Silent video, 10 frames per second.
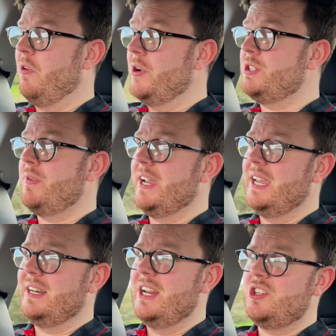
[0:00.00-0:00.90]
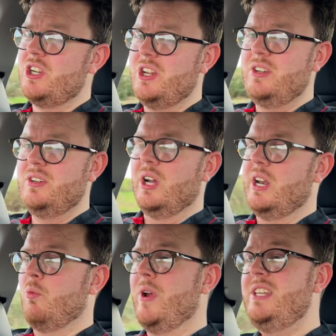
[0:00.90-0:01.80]
voice recognition,
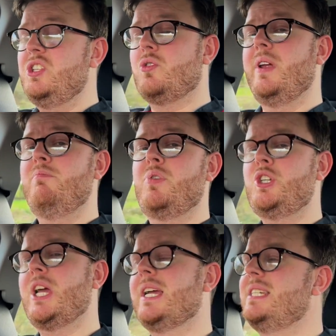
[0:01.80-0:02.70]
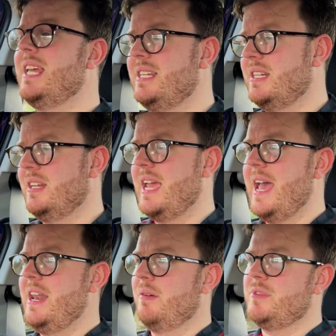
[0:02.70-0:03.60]
and a windscreen projected
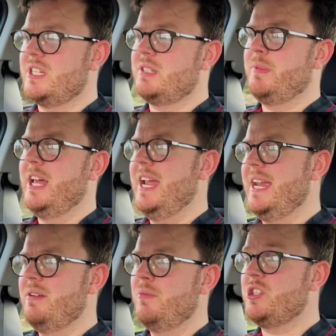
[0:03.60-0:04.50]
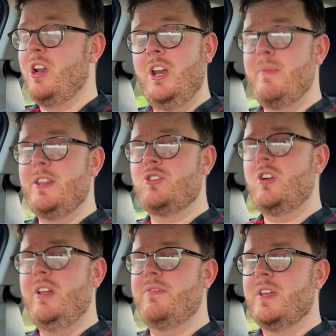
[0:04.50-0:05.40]
head-up display, which can only make the
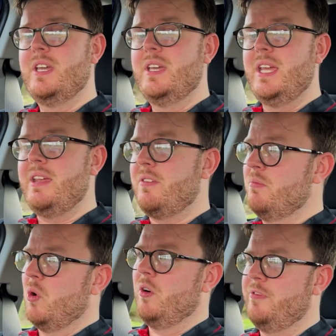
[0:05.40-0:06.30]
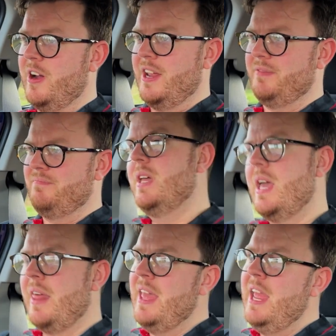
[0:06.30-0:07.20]
drive even more fun.
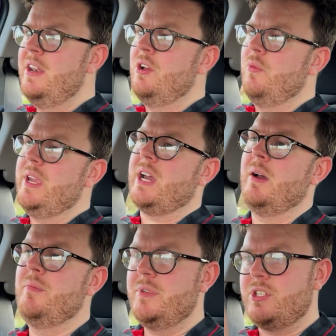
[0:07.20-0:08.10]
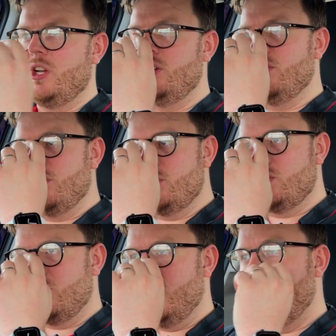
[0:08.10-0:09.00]
And then we come to the
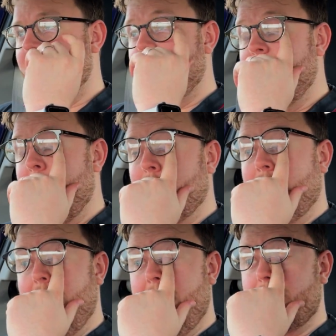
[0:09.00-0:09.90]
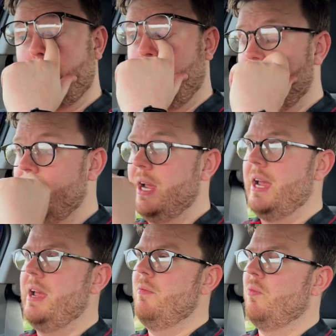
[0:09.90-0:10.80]
drive. Now, the last one,
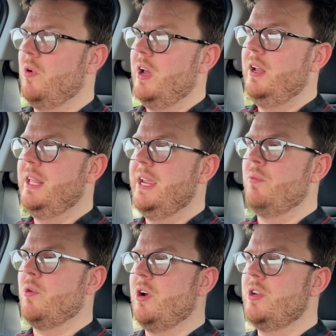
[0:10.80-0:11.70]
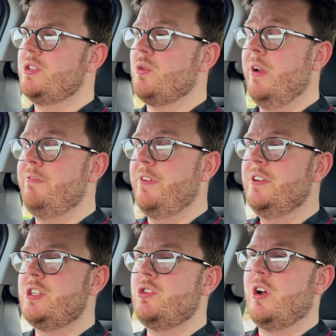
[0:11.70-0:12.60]
while it was quite
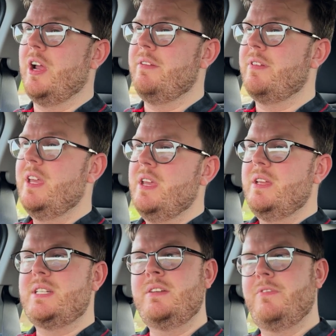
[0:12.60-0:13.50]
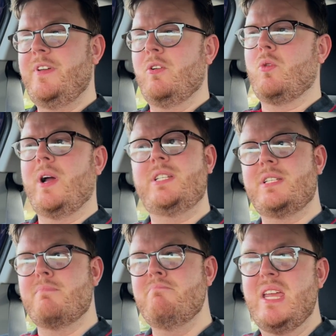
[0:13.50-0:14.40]
fun to drive, didn't feel quite
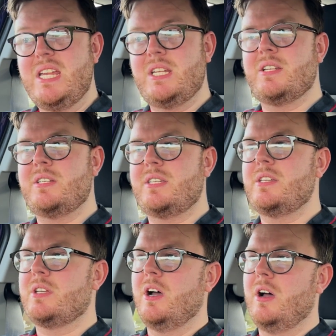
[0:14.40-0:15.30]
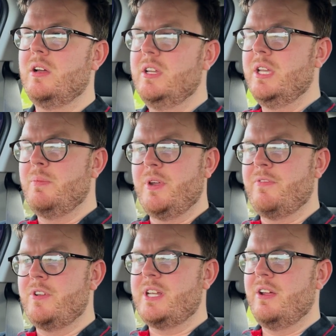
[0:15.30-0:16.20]
as immediate as this car. You put your
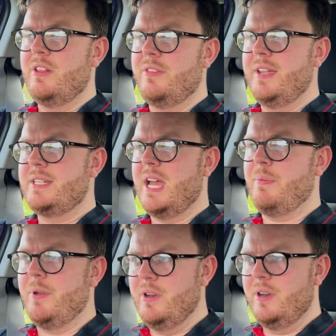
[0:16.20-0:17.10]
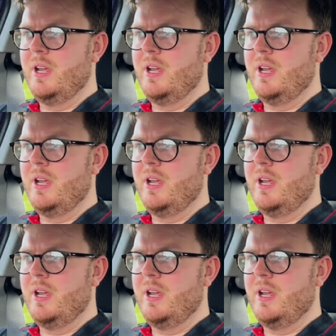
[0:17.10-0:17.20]
foot down and things happen